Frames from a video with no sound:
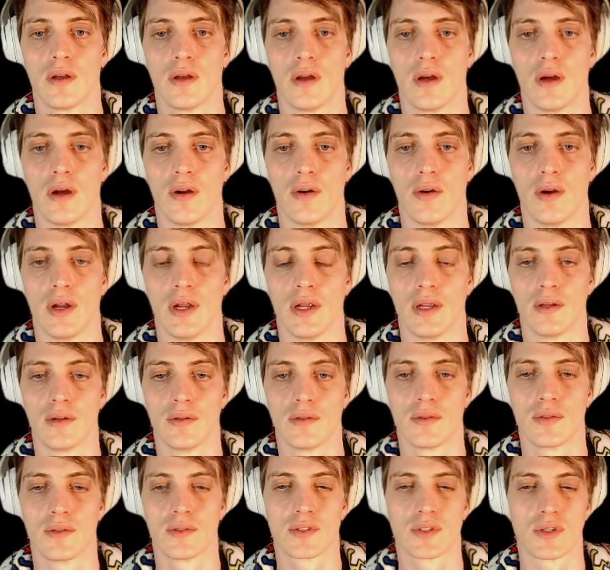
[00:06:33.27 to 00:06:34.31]
all right.
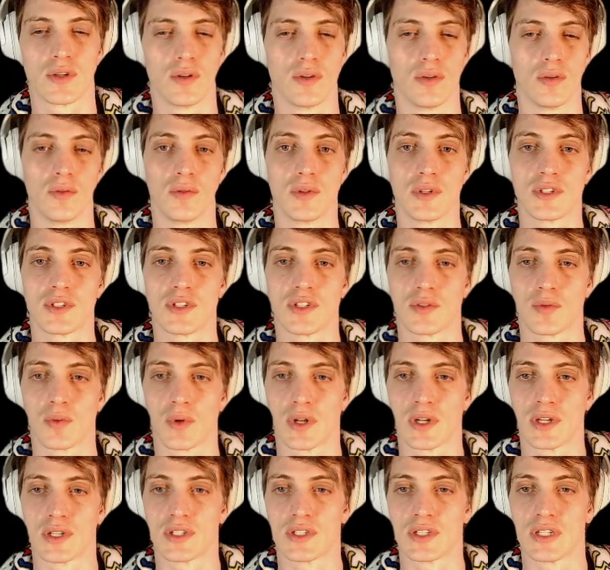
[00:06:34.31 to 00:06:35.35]
So this is what
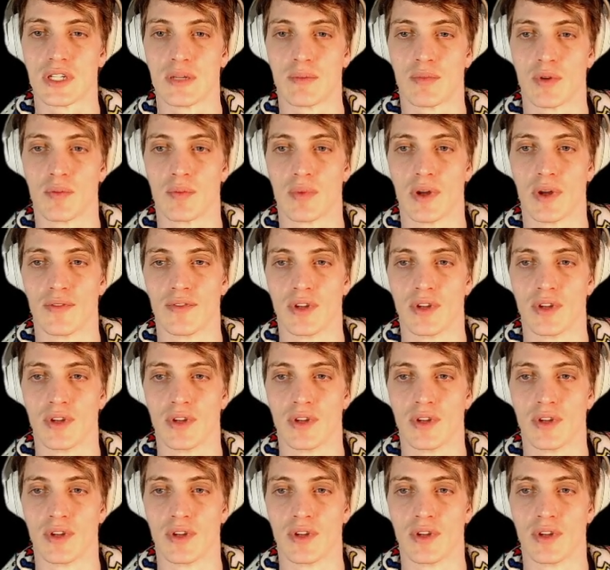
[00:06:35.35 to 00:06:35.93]
I see up above